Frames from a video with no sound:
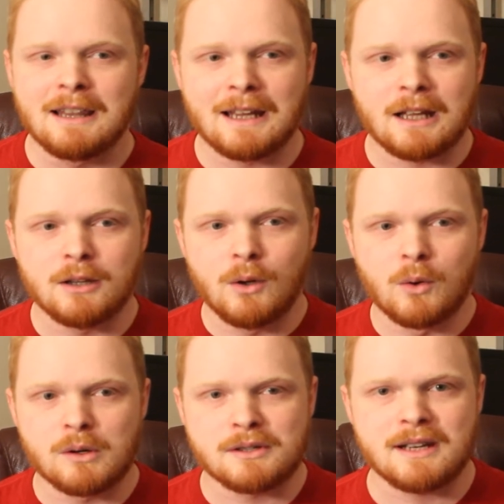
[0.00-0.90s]
like a
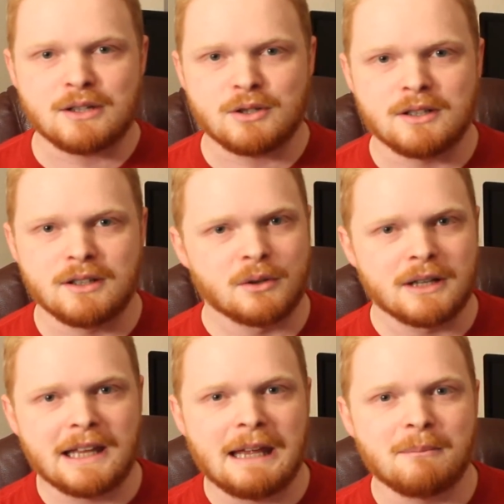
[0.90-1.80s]
lore section or
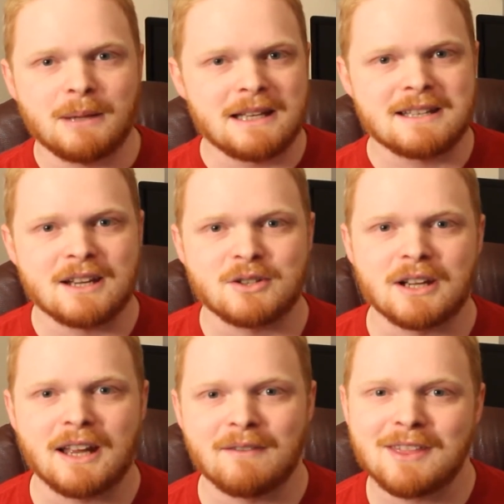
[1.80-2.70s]
a gameplay section
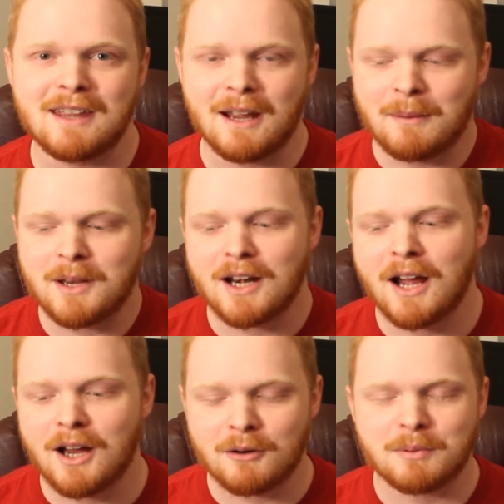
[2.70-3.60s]
kind of a thing. I'm not
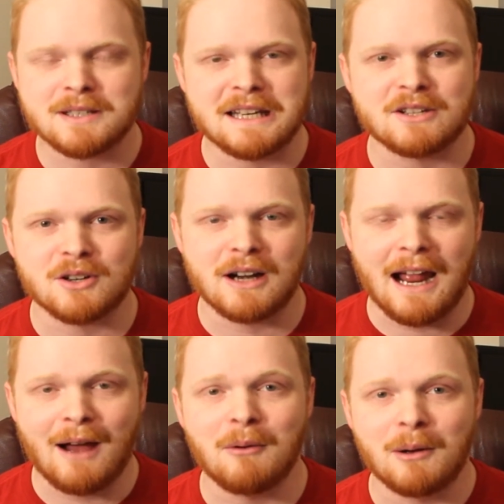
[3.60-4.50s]
100% sure
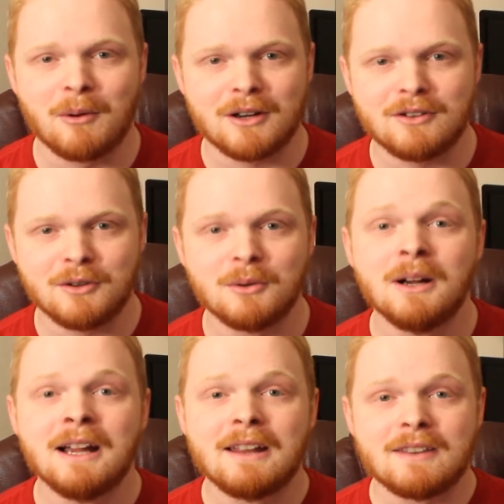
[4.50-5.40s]
how I want to do
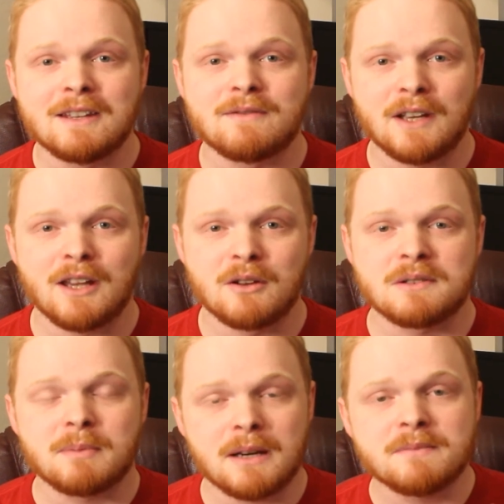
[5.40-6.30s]
these
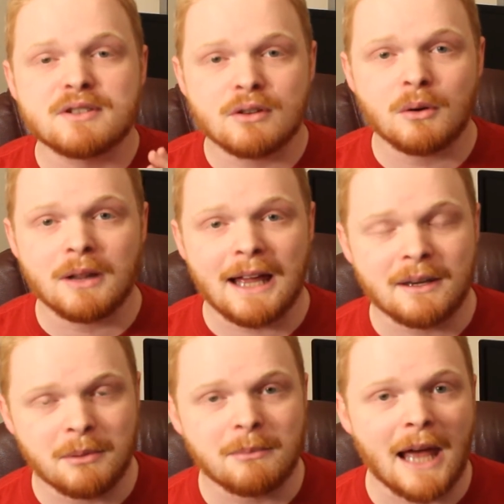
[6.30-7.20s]
videos, but I'm so glad
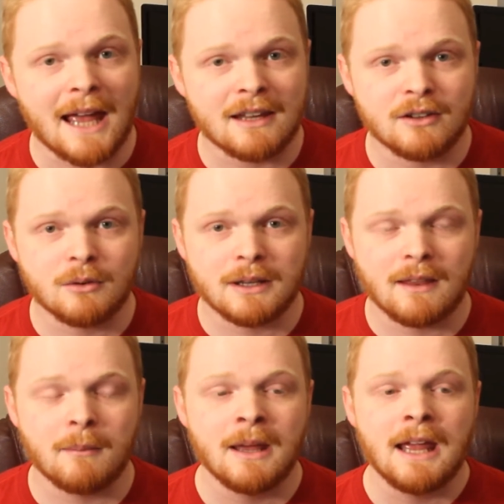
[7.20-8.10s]
to be back back and doing
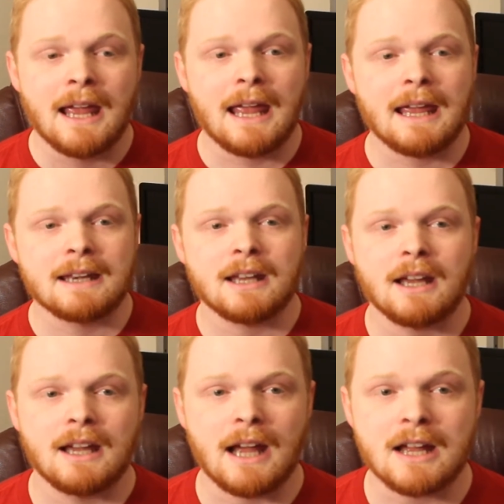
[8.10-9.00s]
them. And
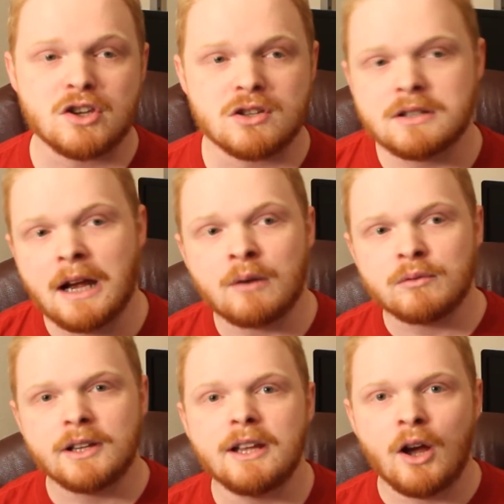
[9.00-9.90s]
uh, I just, I
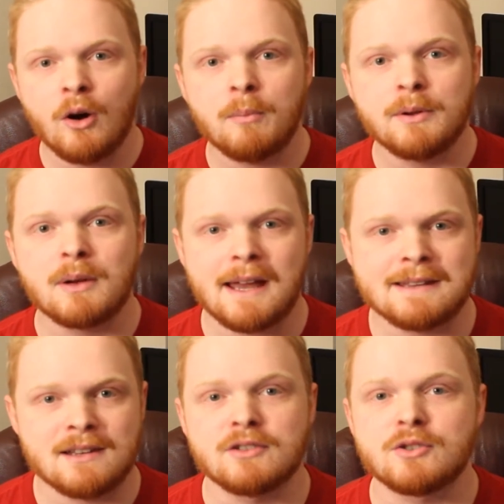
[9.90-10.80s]
really hope you
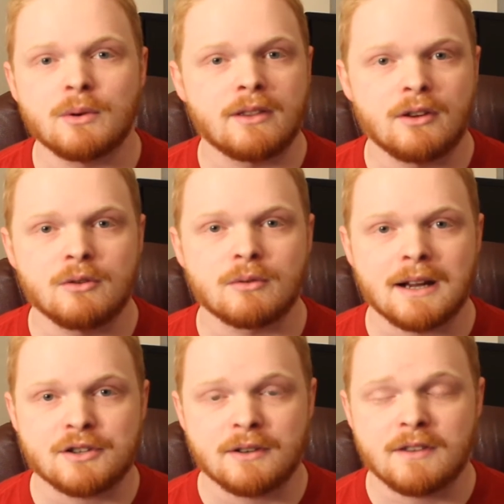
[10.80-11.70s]
guys enjoyed the new
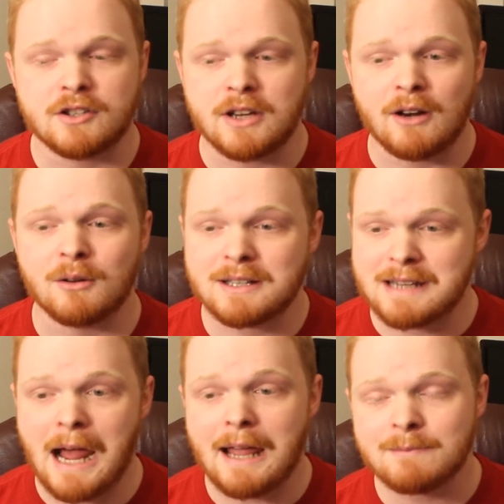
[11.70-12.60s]
direction of this channel because
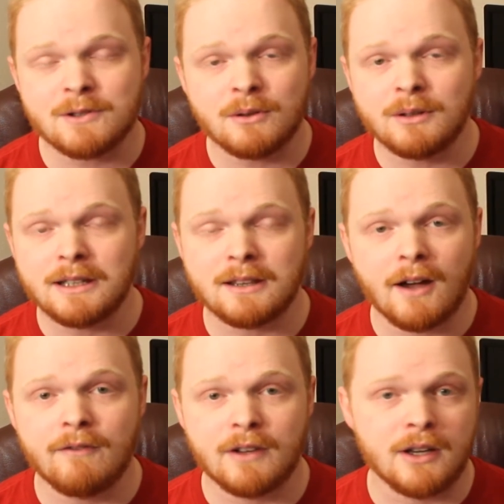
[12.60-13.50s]
I absolutely
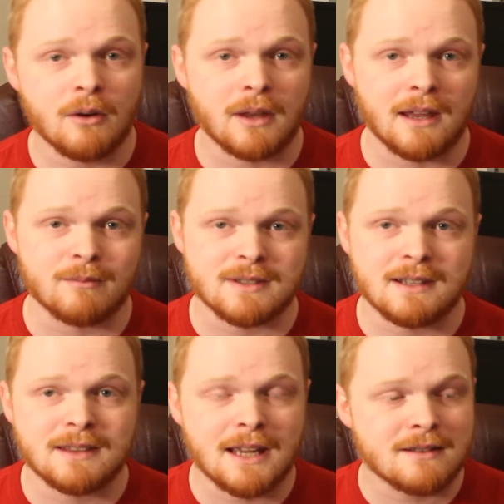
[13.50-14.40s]
love video games.
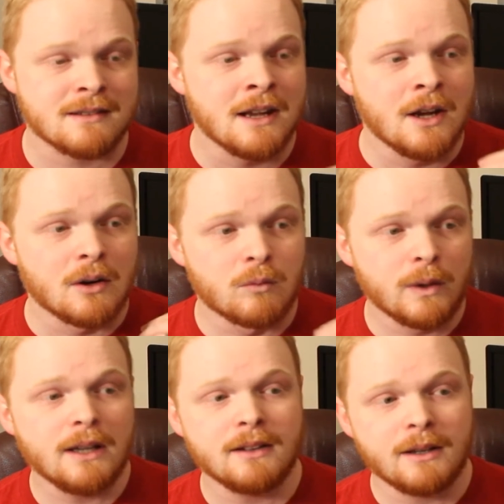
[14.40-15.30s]
And that's
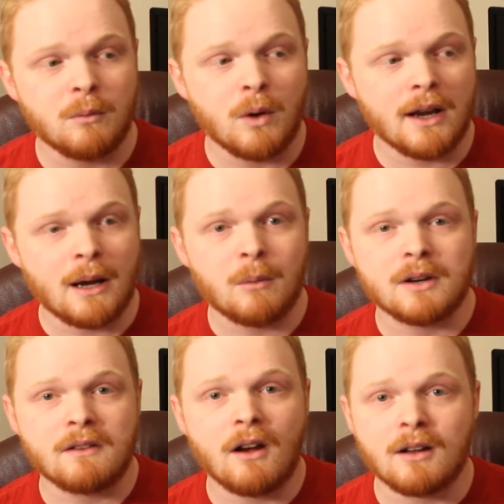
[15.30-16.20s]
really what I
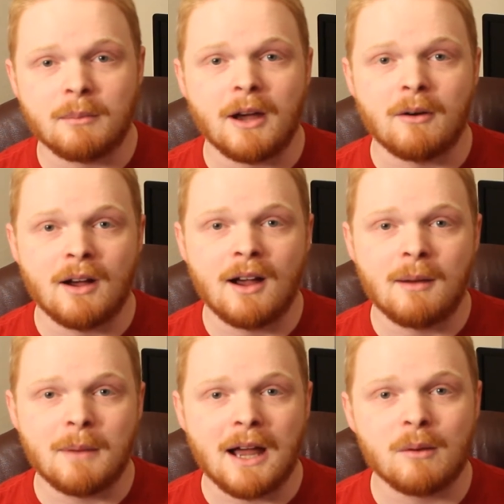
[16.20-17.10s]
want to talk about.
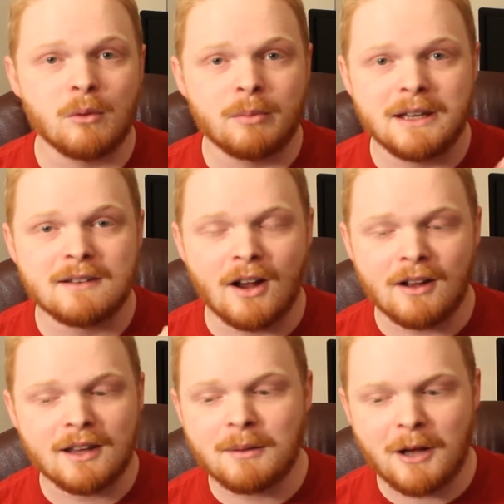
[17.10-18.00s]
Um, I will be
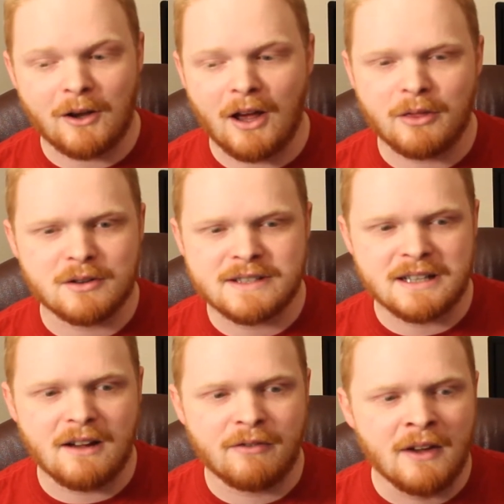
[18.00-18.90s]
talking about other
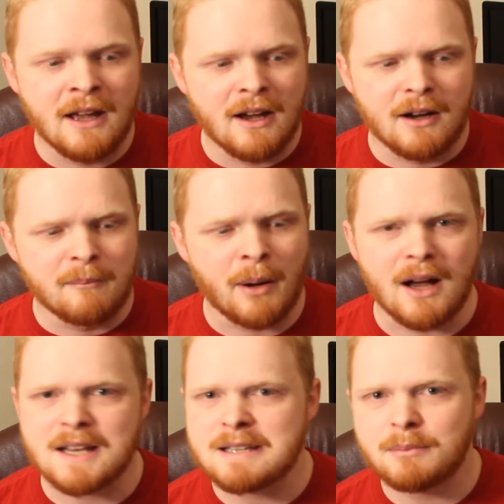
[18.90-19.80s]
stuff
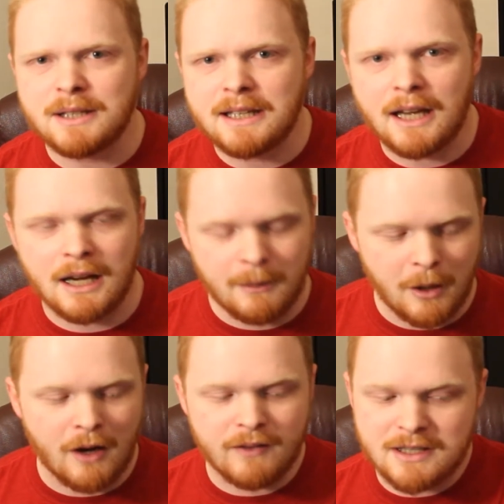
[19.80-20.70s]
possibly. Um,
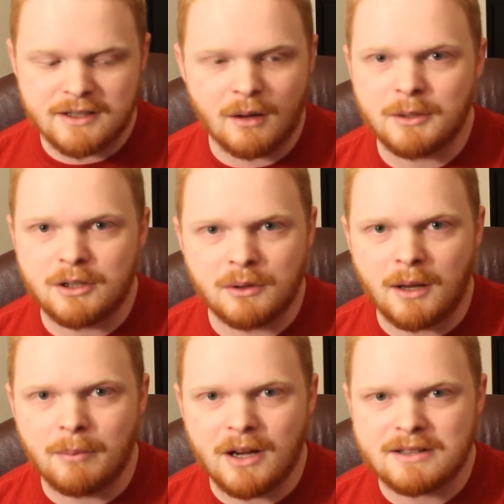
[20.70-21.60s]
obviously, I'll be doing
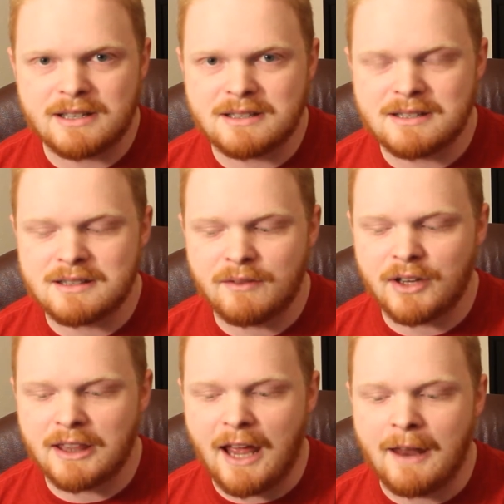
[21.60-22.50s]
unboxings and stuff
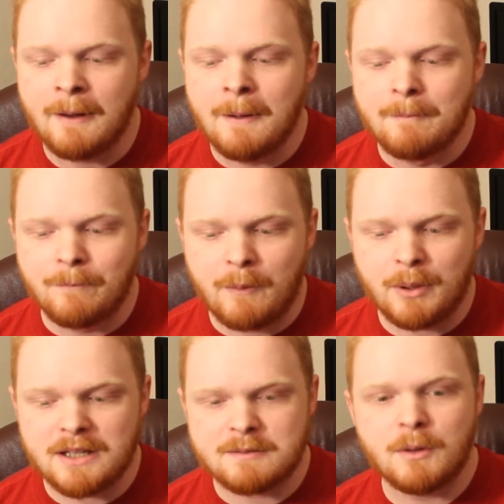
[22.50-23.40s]
like that
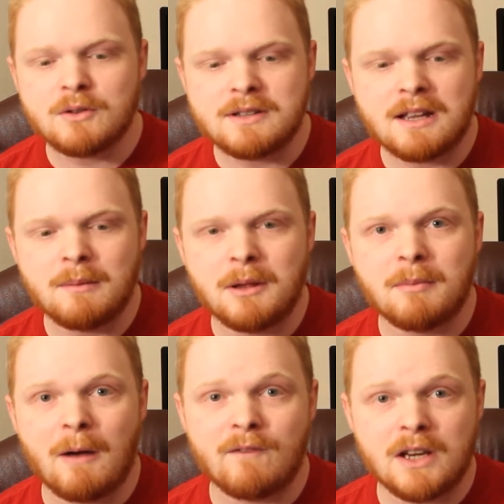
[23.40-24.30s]
but it's mostly going to be
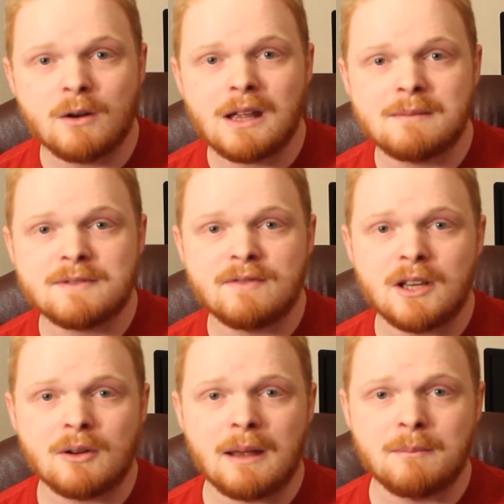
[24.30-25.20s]
about video games and
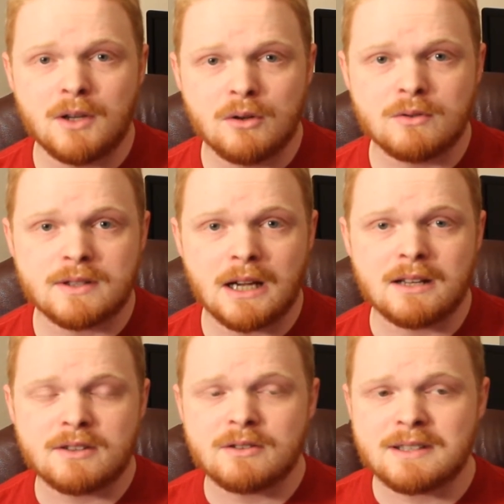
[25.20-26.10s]
video game news.
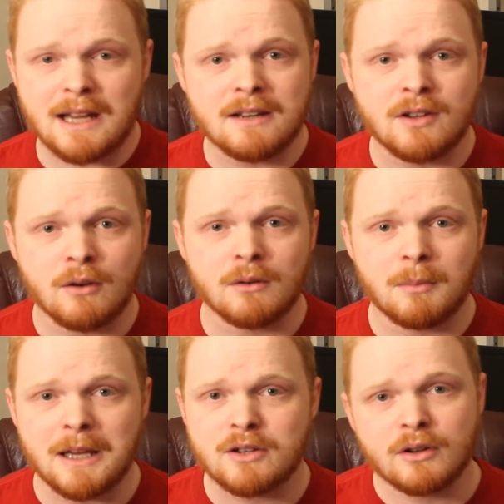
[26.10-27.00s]
Uh, so stay tuned.
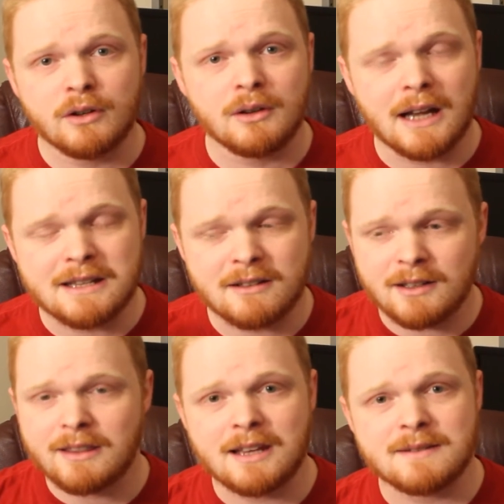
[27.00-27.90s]
Make sure you guys
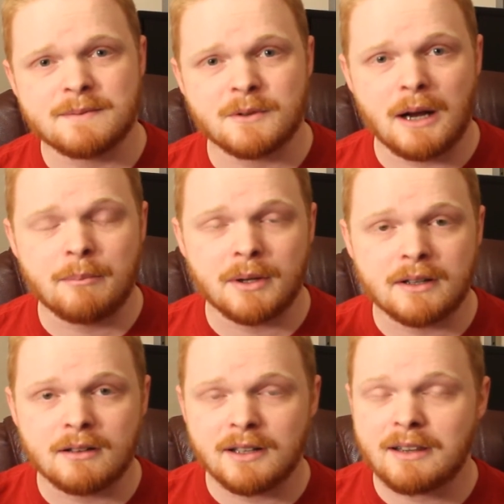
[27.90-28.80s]
click that subscribe
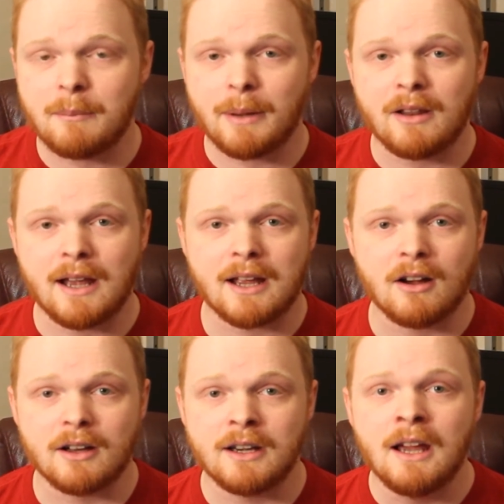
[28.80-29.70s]
button, click that bell
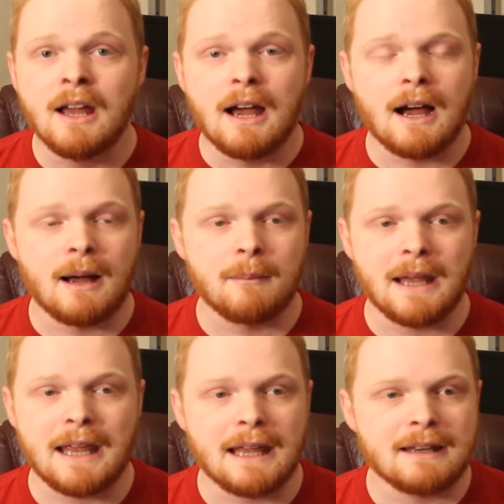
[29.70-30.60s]
icon, um,
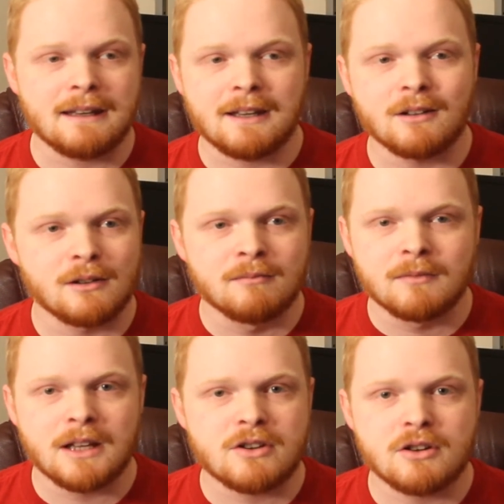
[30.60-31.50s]
and it'll
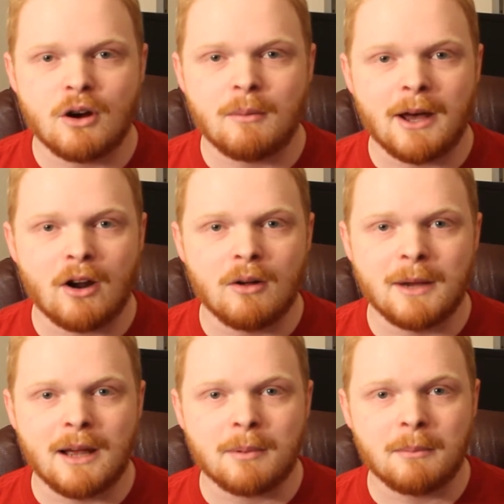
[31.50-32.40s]
let you know about all
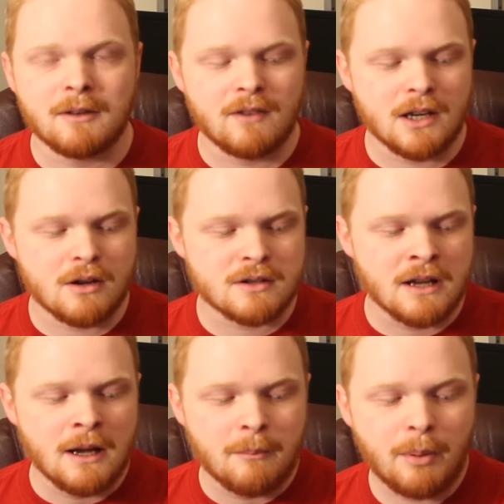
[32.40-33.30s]
my upcoming videos.
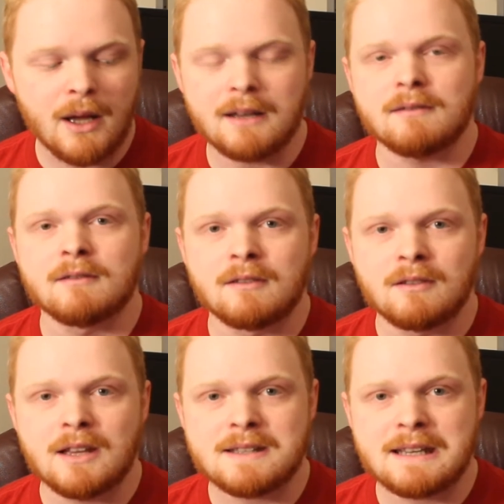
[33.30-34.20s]
But
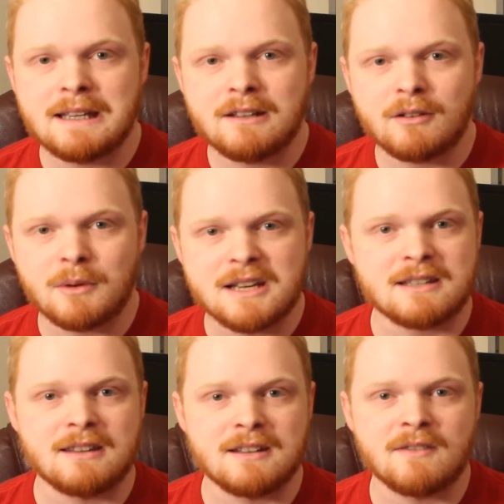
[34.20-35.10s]
let's get into the rest
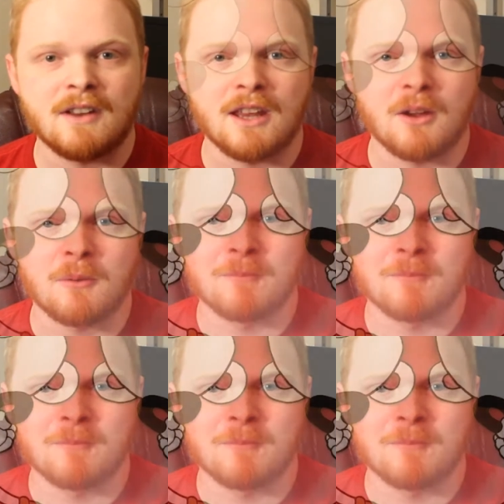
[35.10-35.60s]
of this video.